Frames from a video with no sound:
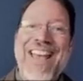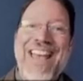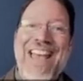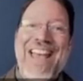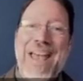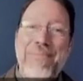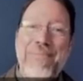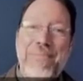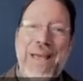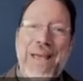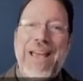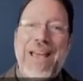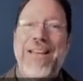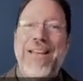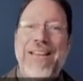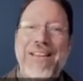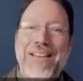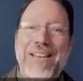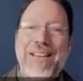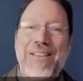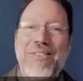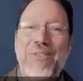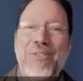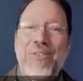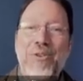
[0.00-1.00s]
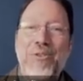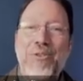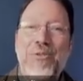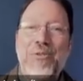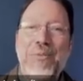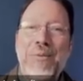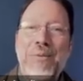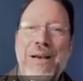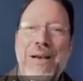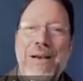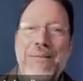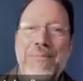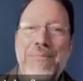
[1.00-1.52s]
and painted in those
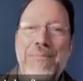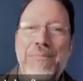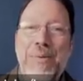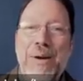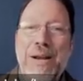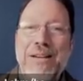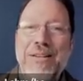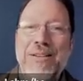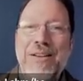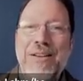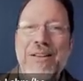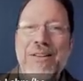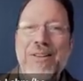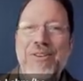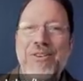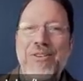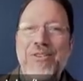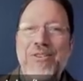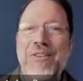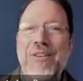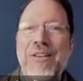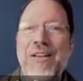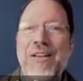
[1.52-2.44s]
bright colors.